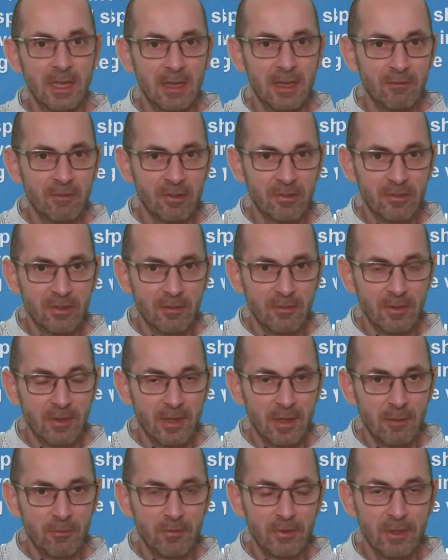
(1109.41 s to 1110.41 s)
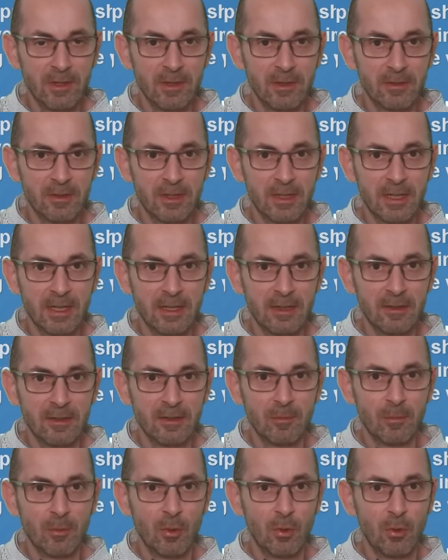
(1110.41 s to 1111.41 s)
in the southern half of the United
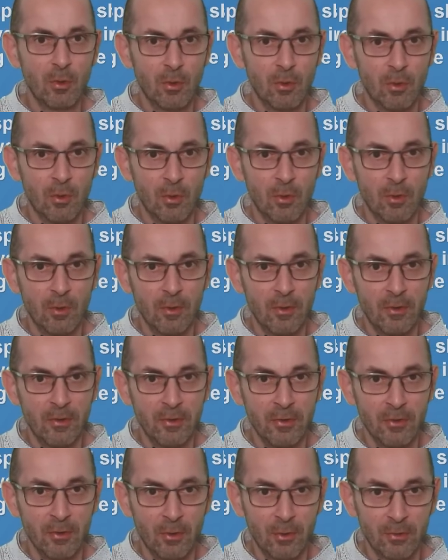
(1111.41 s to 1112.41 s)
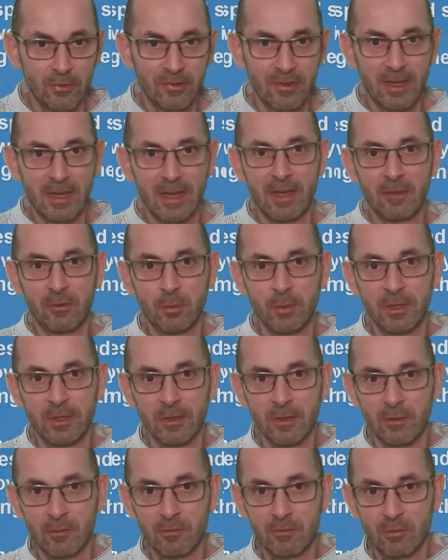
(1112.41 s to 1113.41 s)
Kingdom or not as we
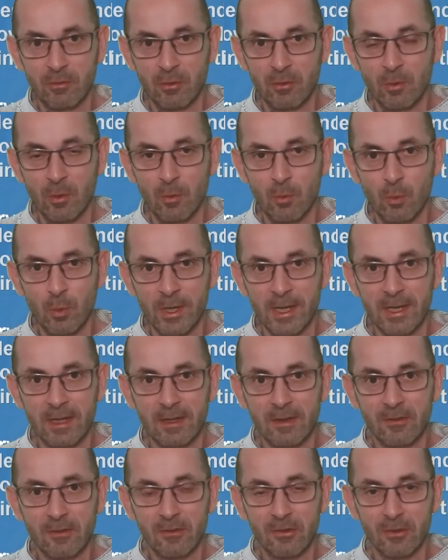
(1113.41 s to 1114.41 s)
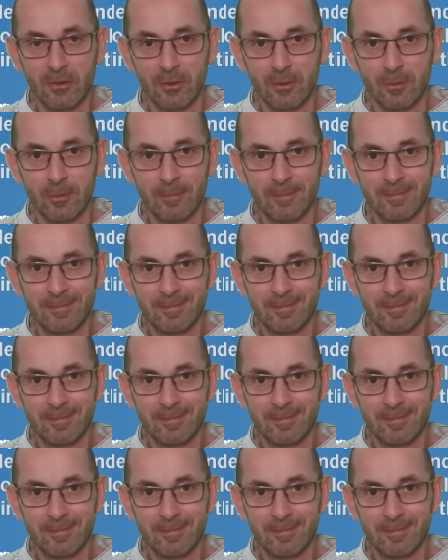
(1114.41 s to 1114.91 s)
go through week two.